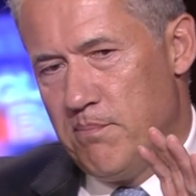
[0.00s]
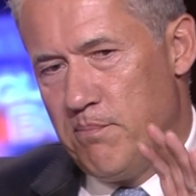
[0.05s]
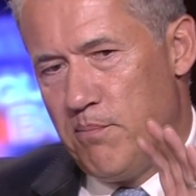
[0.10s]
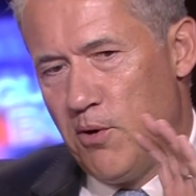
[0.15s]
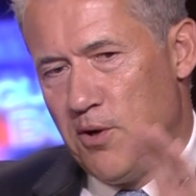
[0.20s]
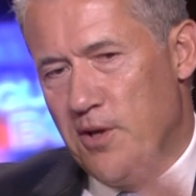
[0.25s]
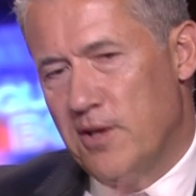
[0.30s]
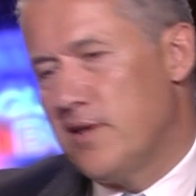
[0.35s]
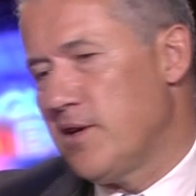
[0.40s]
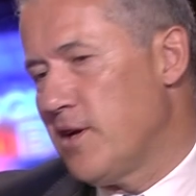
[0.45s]

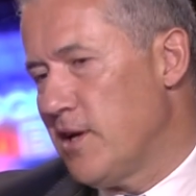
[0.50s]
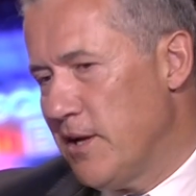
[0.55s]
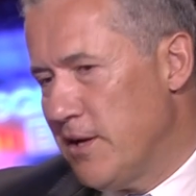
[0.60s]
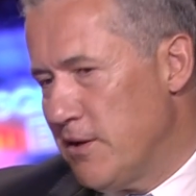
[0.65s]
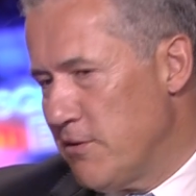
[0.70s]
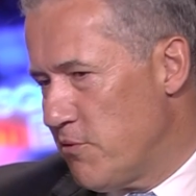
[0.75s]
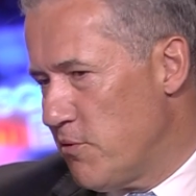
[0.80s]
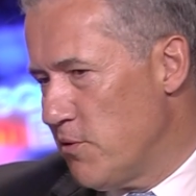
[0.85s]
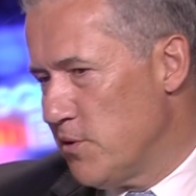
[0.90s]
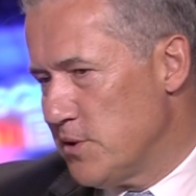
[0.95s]
political
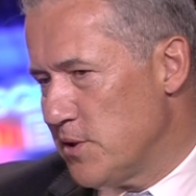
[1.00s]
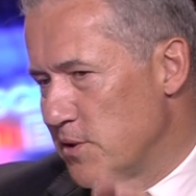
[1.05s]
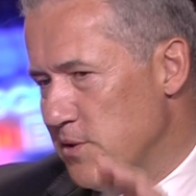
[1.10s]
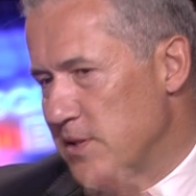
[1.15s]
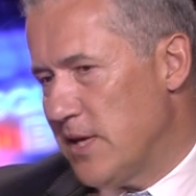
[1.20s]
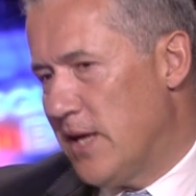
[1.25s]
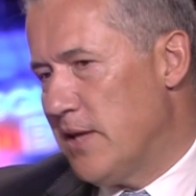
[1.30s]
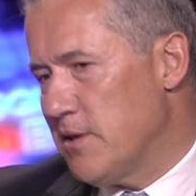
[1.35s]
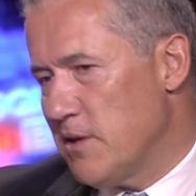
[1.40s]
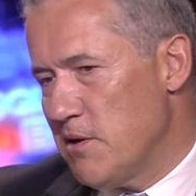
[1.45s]
influence on
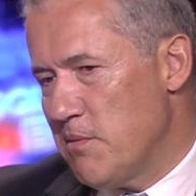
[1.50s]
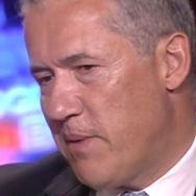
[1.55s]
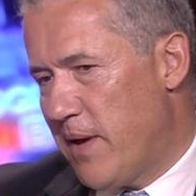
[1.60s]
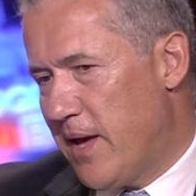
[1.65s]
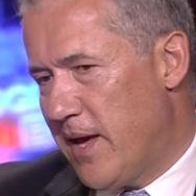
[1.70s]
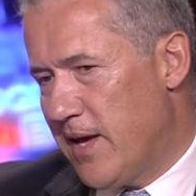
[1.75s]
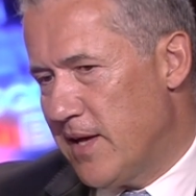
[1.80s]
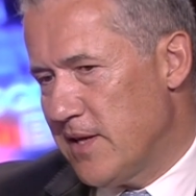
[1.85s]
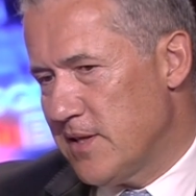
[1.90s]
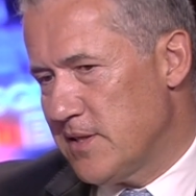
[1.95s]
central
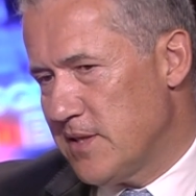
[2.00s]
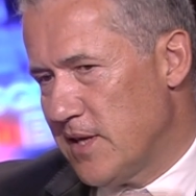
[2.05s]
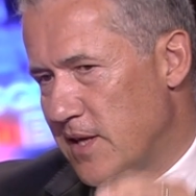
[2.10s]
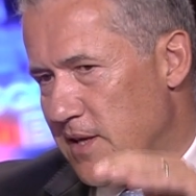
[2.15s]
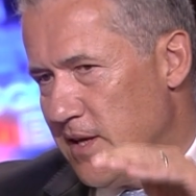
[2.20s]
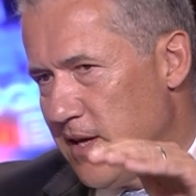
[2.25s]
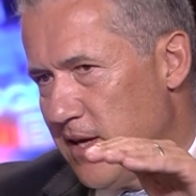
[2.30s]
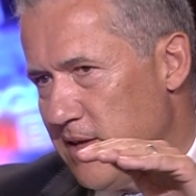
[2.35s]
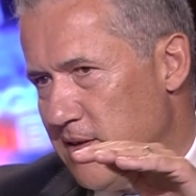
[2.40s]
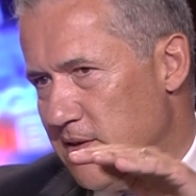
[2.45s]
banks
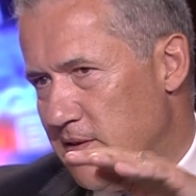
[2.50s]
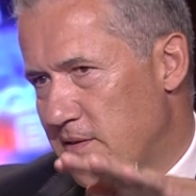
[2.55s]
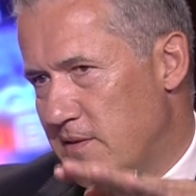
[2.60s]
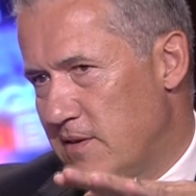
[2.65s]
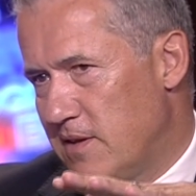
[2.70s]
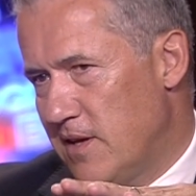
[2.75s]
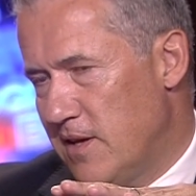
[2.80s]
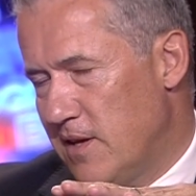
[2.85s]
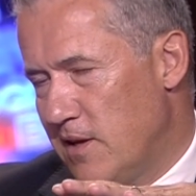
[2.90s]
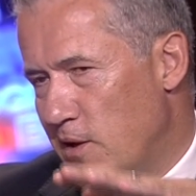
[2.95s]
and
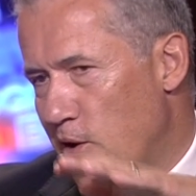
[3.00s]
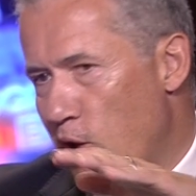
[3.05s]
the